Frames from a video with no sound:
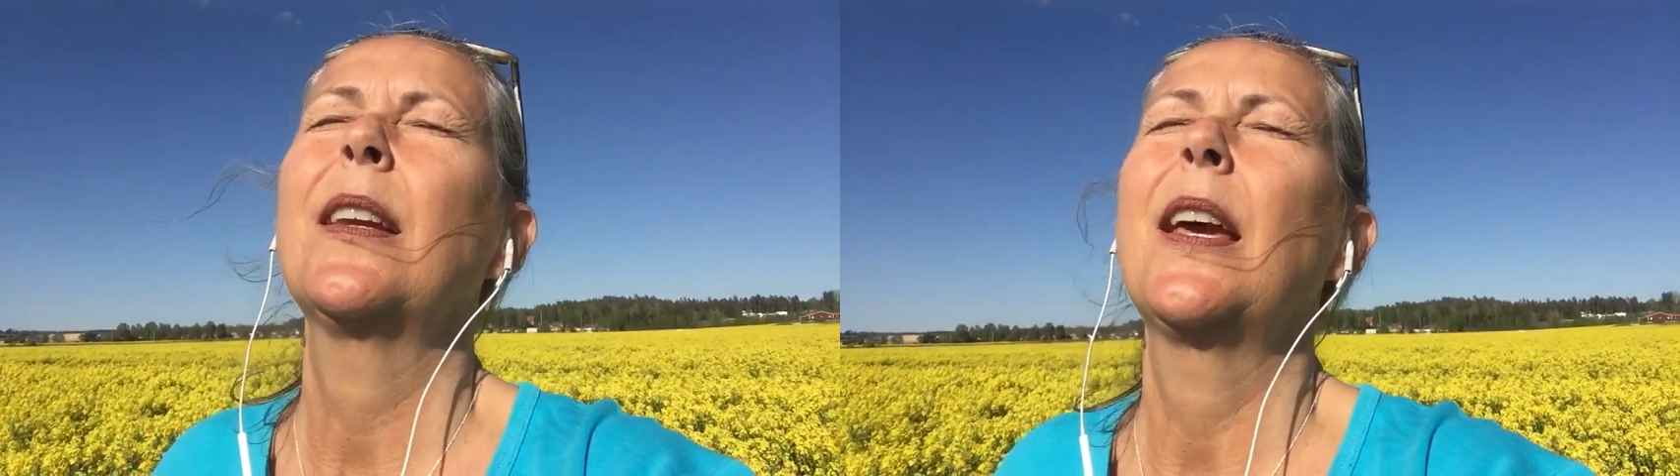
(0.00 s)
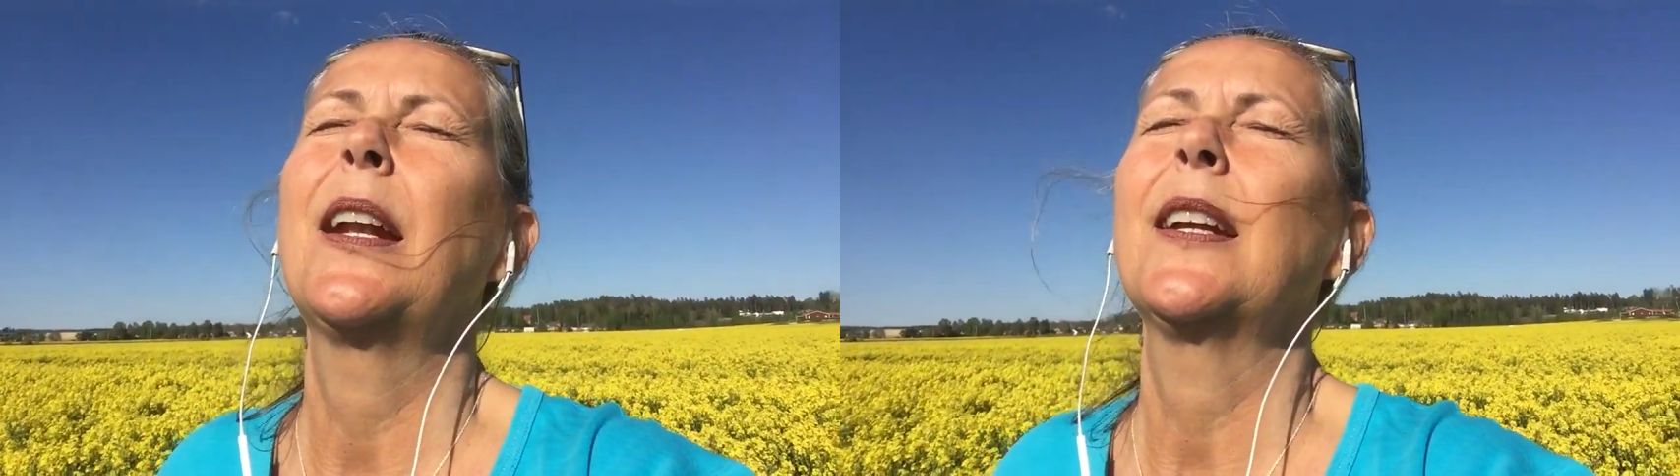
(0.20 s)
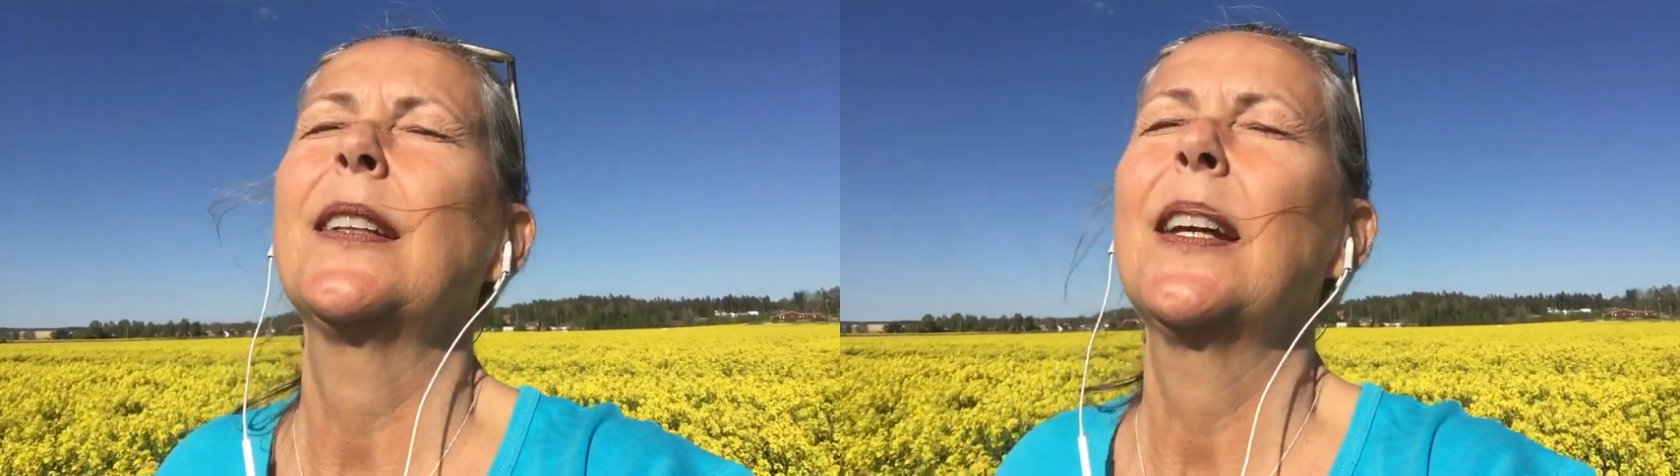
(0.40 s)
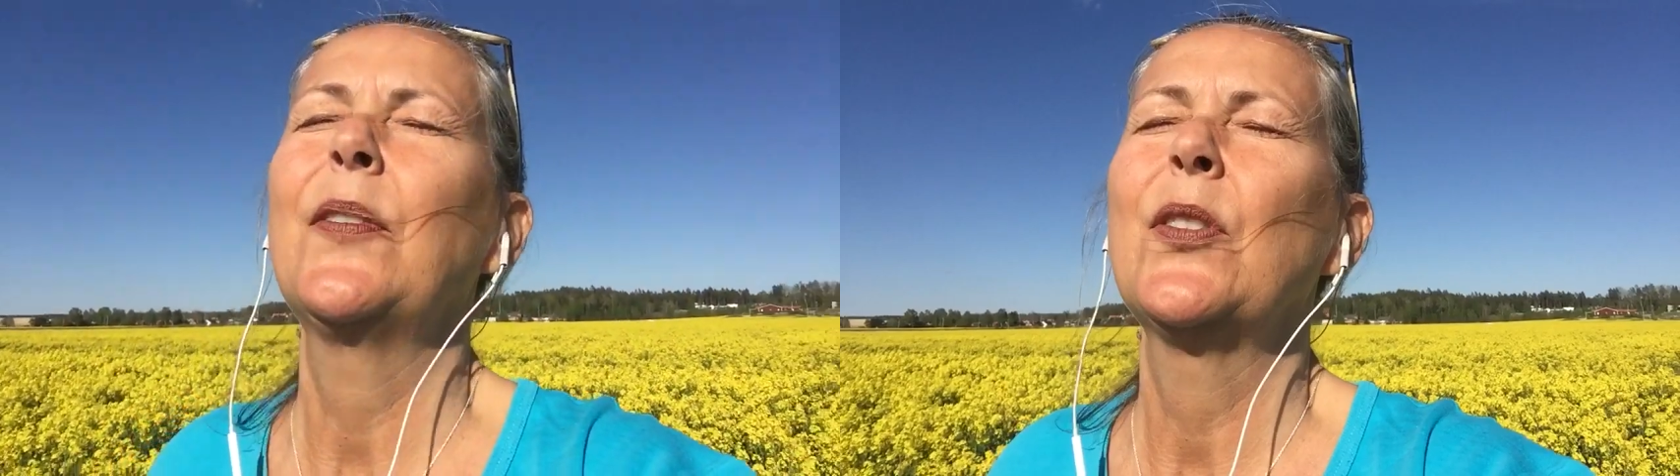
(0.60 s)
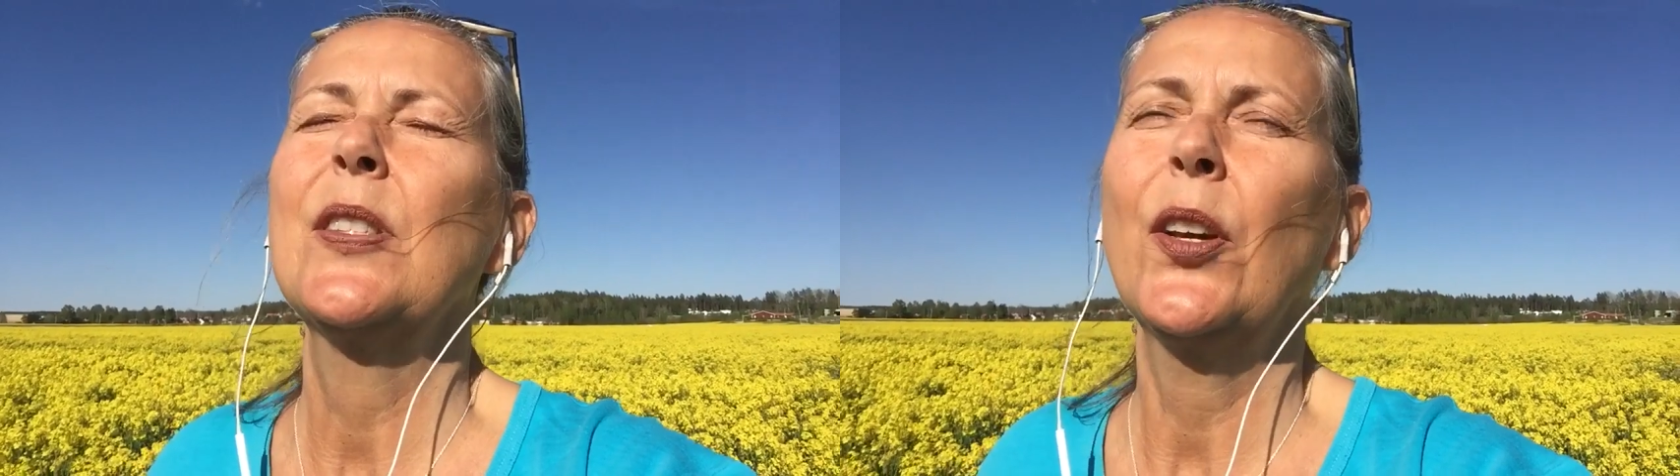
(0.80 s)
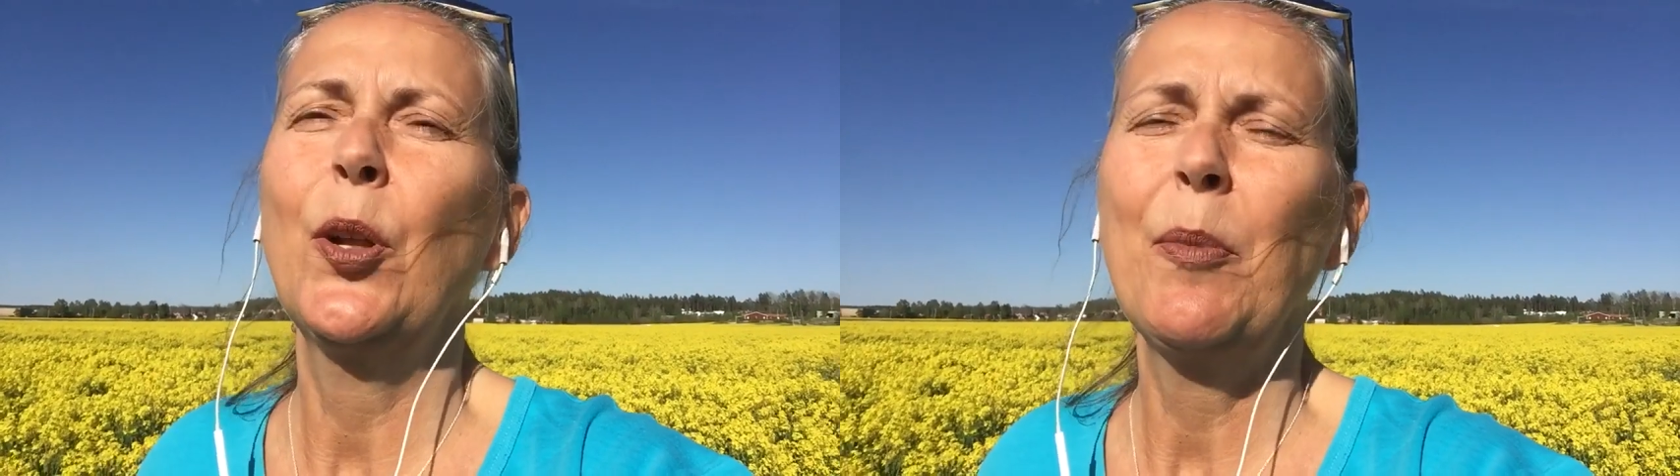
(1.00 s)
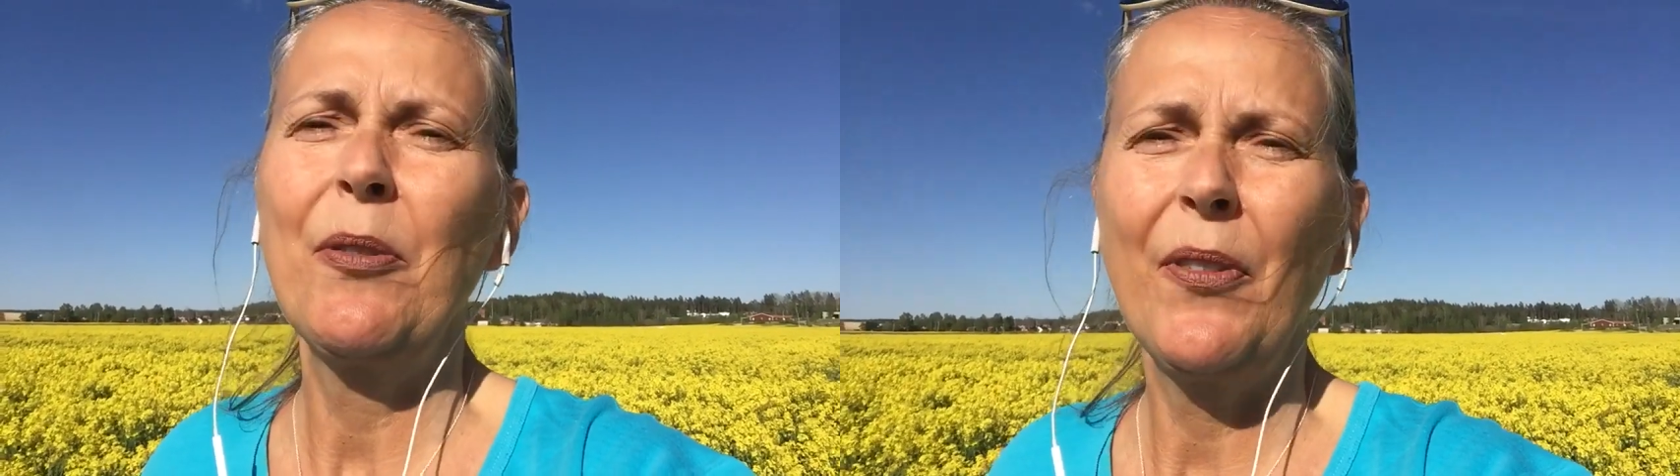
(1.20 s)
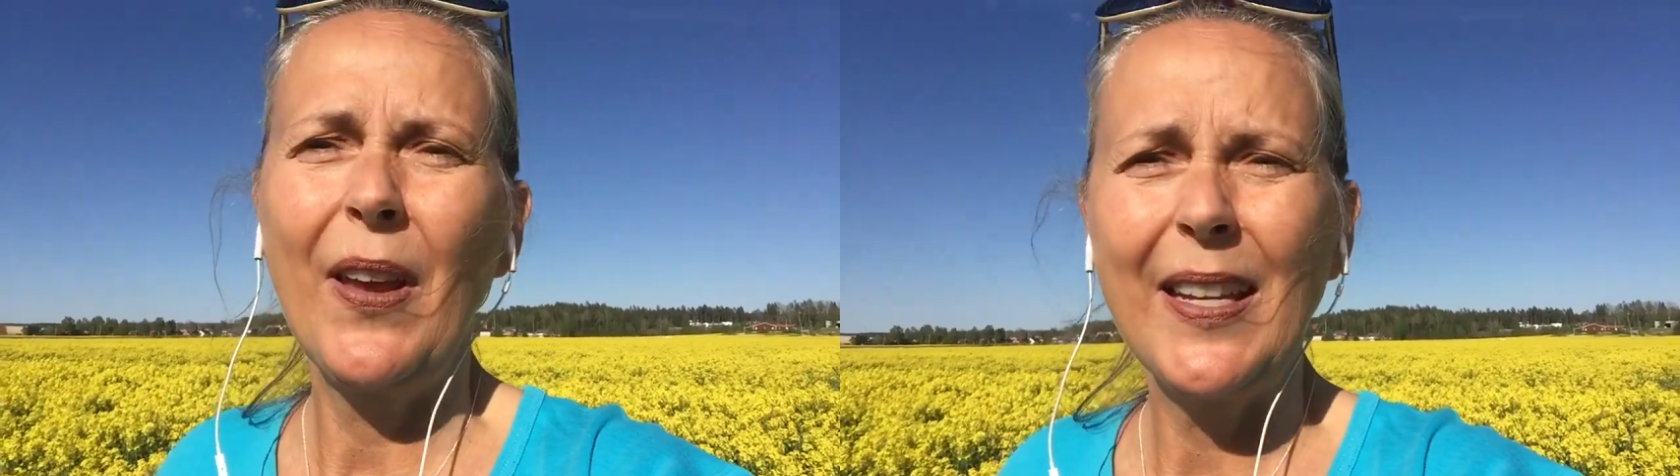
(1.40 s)
and I get to have the sun on my
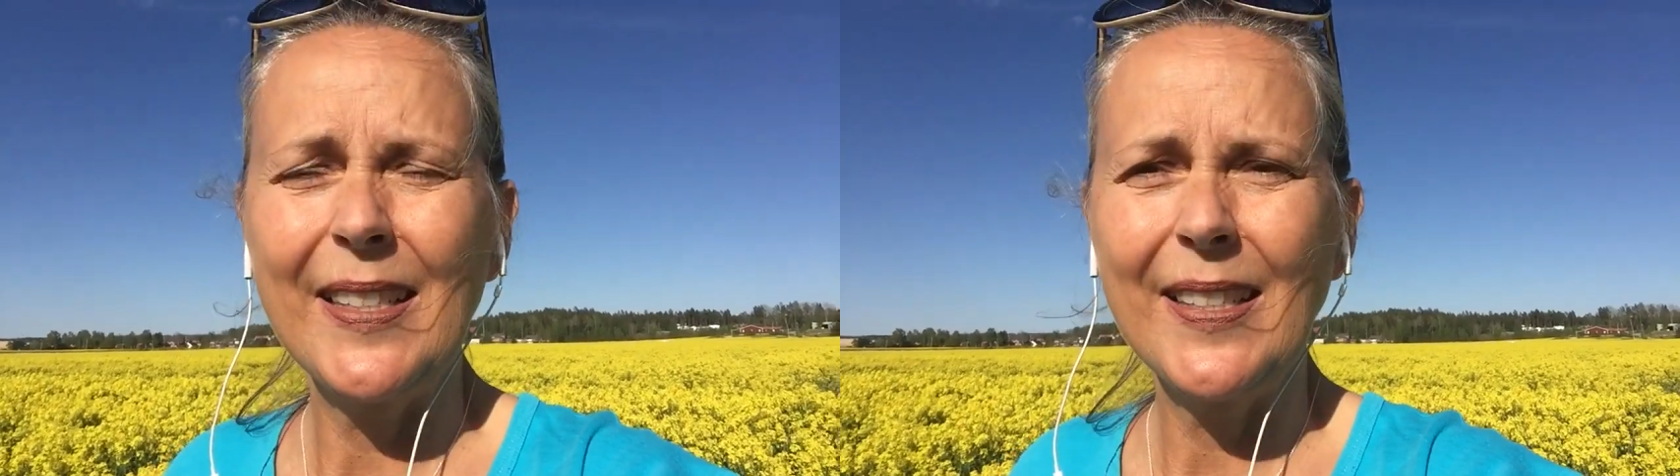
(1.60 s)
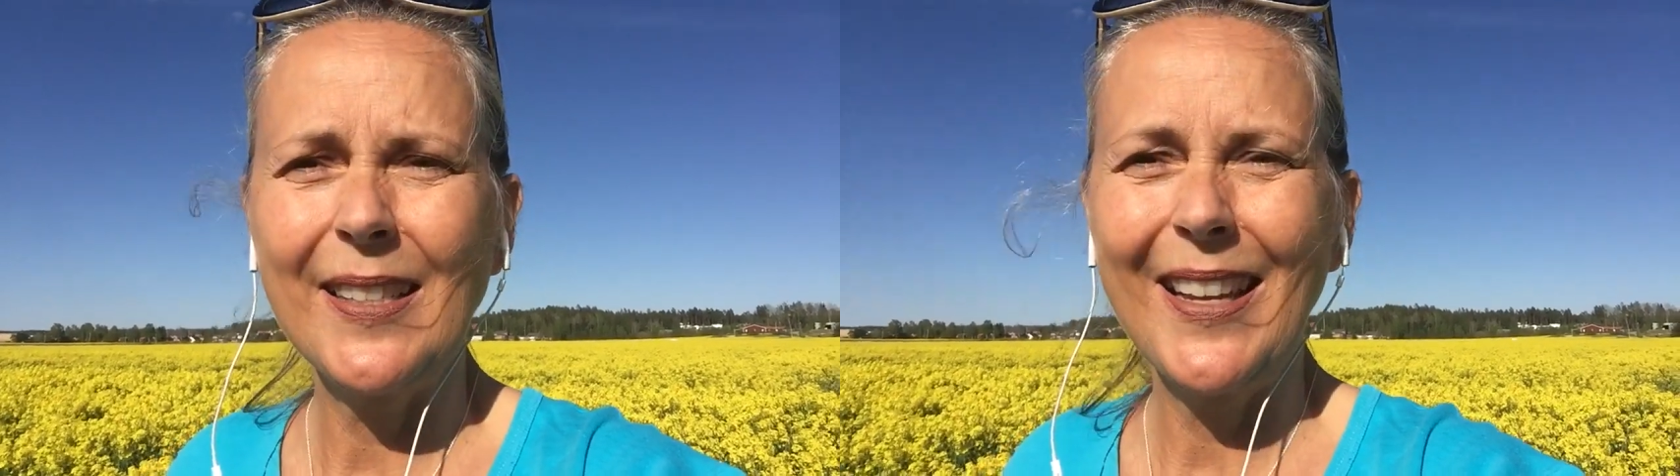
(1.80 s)
face